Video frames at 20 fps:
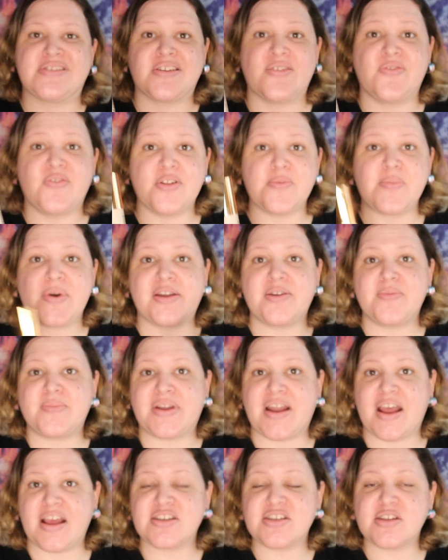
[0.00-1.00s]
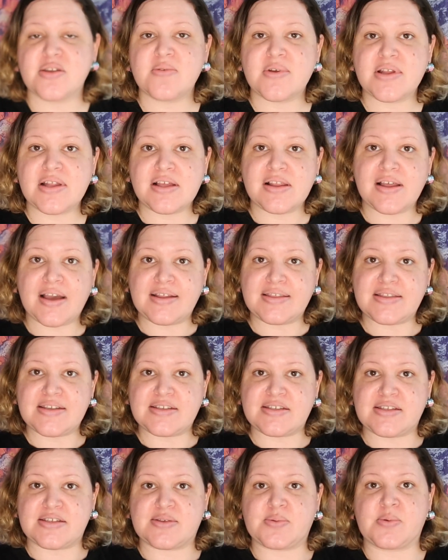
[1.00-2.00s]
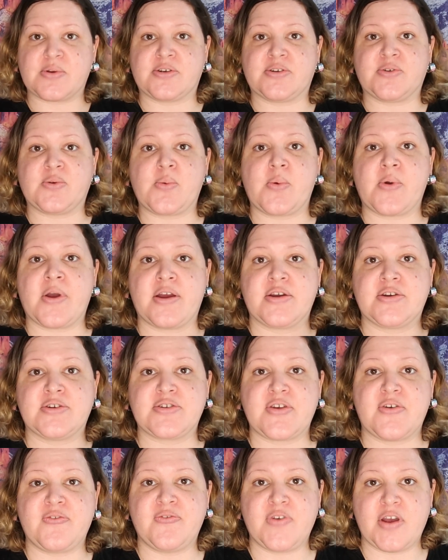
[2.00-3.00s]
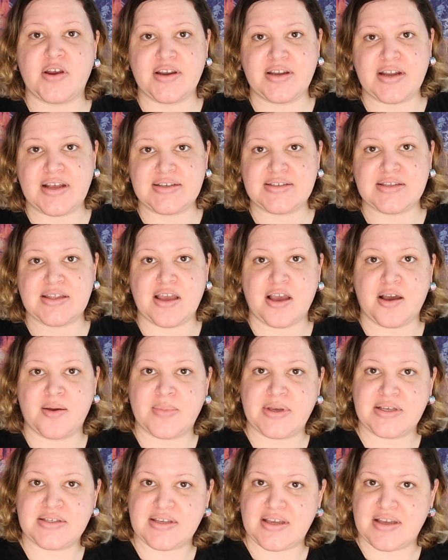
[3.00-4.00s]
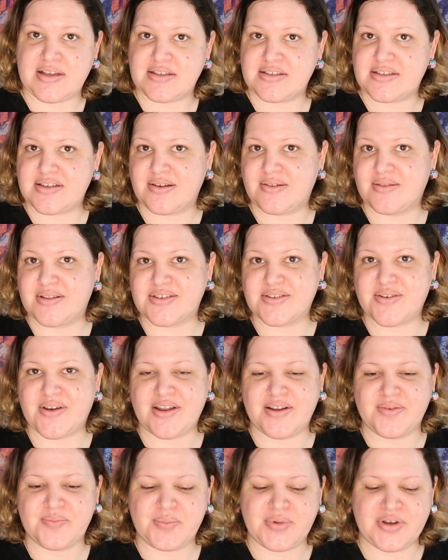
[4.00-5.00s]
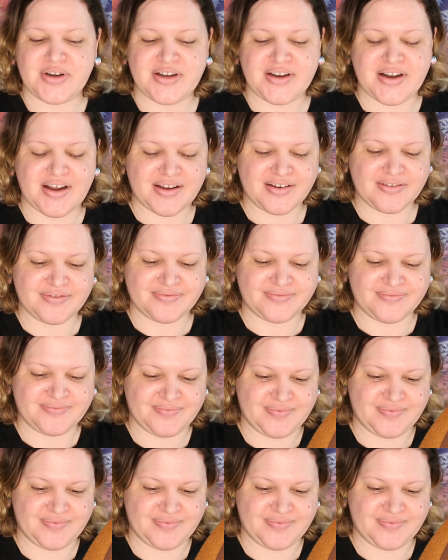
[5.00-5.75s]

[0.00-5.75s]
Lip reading: I was going to feel about it, but I actually really like this. This wears very nicely on my skin, so let's go ahead and put it on.